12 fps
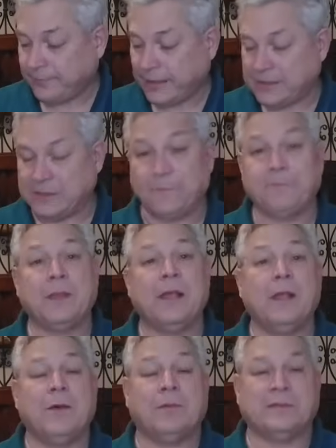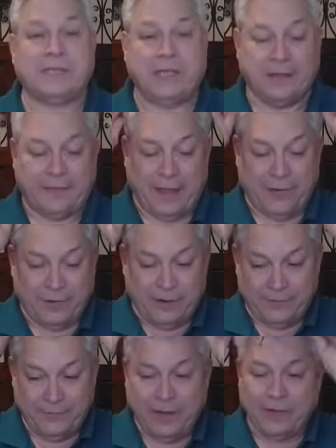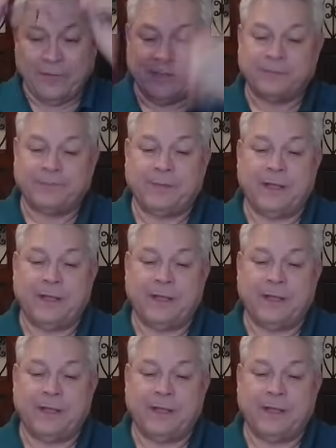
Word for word: So we'll see on that one. Anyways,